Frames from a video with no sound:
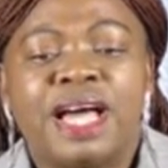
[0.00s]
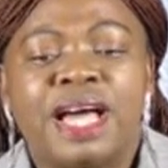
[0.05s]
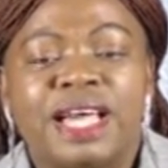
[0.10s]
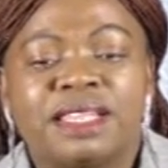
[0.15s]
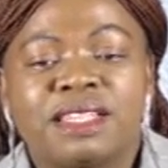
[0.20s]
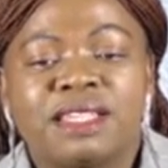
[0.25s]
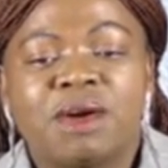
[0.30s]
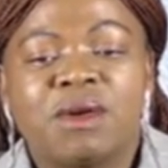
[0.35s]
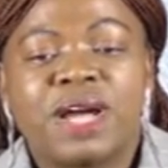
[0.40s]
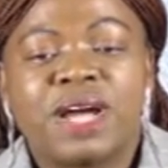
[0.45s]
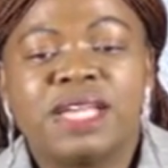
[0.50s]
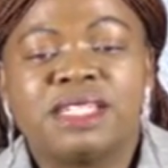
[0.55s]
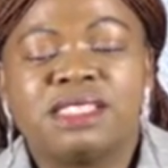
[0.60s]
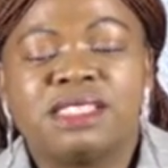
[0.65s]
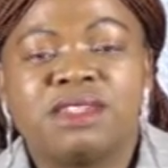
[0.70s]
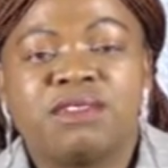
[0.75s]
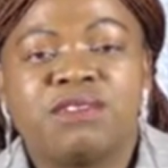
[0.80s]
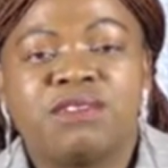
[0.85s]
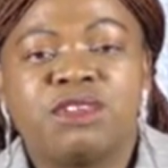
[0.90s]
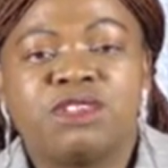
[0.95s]

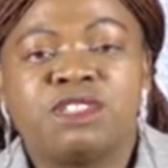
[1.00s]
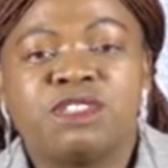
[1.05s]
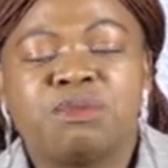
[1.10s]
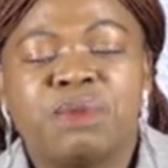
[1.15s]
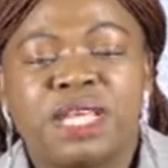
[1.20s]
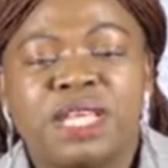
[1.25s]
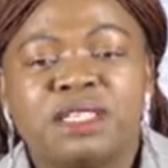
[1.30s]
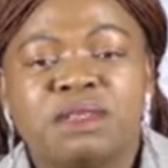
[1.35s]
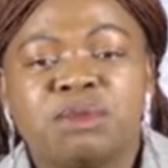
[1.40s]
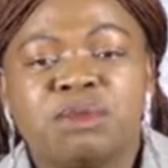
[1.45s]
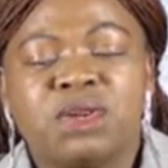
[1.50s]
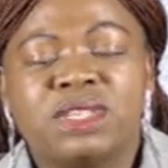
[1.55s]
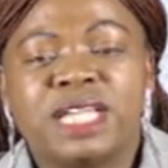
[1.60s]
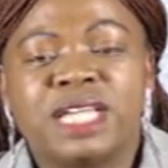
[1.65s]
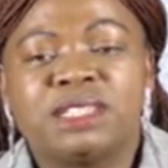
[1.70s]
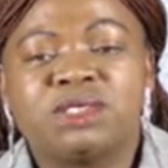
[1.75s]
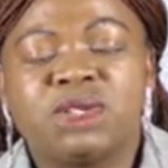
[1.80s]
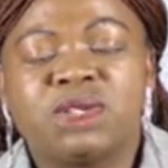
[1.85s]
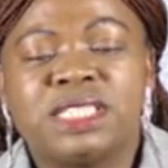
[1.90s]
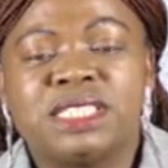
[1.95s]
Otherwise, if you spend more
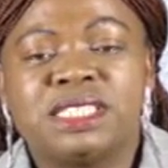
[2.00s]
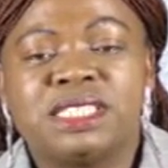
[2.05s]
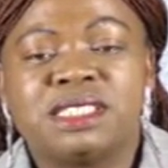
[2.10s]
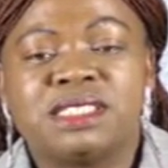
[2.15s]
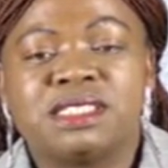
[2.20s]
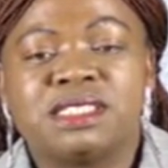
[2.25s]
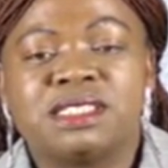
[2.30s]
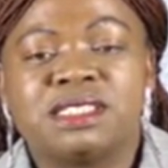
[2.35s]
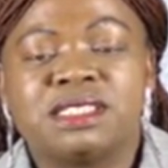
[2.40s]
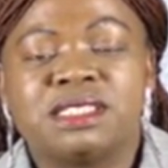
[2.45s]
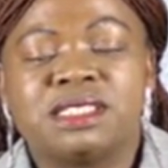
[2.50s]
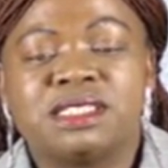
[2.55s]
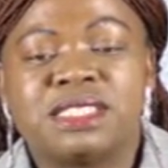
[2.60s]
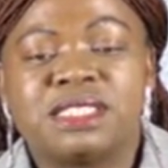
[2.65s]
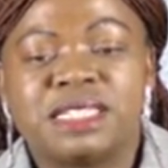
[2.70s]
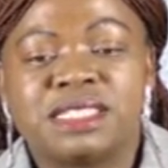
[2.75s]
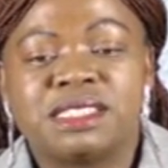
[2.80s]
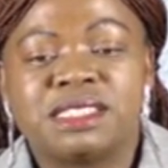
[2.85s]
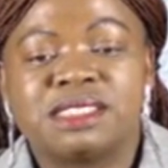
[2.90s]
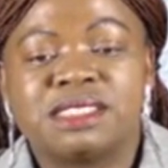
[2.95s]
than
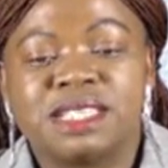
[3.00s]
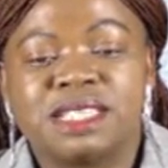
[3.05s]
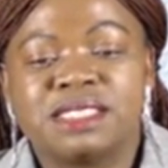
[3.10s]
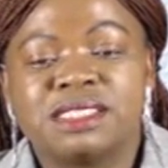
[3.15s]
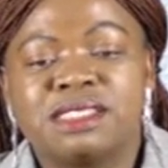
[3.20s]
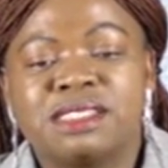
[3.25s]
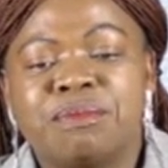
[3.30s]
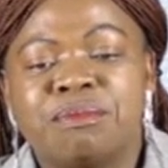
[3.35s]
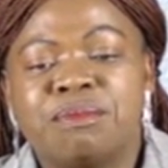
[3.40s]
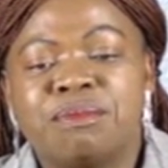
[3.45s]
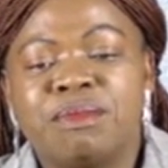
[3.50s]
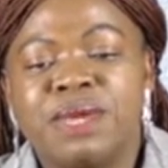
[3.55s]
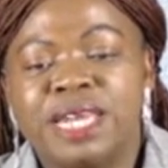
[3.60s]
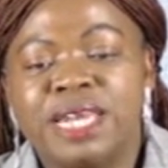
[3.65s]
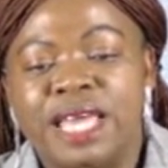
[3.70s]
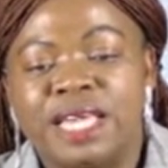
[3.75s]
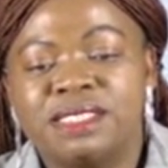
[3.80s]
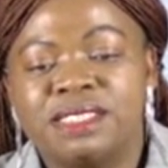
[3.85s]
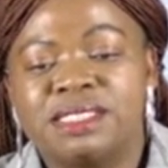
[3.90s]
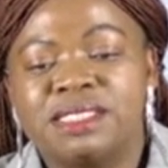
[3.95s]
36
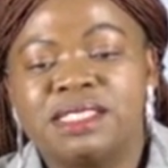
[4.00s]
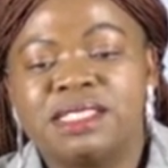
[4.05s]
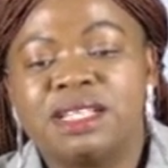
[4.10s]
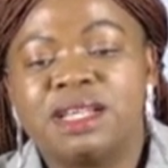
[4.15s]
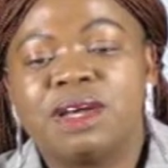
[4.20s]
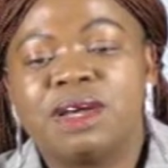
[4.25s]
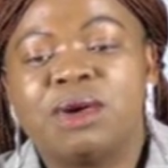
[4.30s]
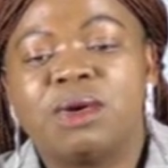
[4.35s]
minutes